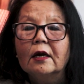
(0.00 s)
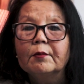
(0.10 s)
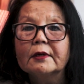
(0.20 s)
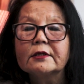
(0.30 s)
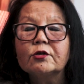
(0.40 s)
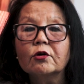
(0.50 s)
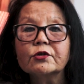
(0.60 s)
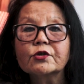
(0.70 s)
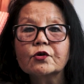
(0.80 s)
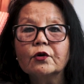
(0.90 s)
But Dr.
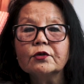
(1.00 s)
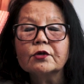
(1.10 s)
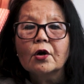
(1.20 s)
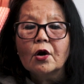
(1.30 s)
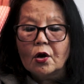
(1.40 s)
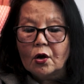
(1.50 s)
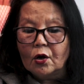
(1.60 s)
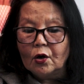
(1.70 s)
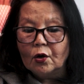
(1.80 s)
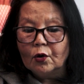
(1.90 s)
Scott
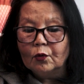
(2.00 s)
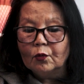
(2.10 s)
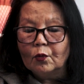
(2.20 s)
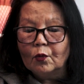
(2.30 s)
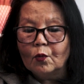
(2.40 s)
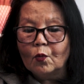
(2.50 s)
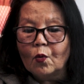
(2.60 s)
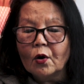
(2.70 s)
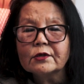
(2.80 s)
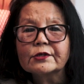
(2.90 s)

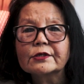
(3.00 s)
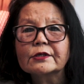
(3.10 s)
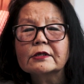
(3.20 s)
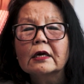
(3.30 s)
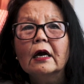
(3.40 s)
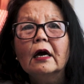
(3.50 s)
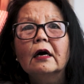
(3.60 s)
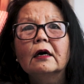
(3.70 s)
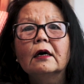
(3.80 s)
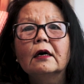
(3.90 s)
was,
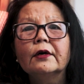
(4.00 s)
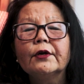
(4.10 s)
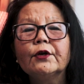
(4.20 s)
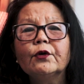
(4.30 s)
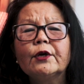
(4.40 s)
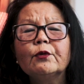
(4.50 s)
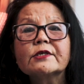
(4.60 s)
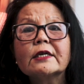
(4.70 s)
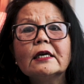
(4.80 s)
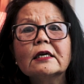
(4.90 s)
he
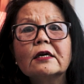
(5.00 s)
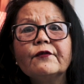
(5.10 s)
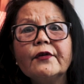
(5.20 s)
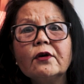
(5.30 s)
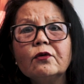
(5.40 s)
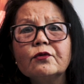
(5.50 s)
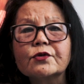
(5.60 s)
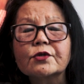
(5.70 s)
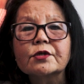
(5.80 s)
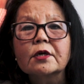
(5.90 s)
was a little
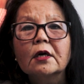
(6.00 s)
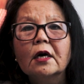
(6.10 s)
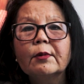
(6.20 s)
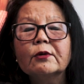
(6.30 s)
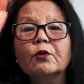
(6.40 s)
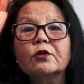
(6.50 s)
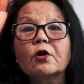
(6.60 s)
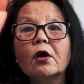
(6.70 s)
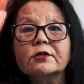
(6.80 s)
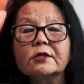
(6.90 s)
confused about what
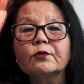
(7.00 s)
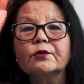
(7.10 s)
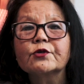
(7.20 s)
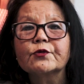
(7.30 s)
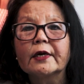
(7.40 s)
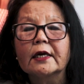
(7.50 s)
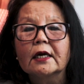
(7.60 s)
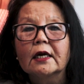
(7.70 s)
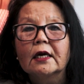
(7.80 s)
Klaussner was doing.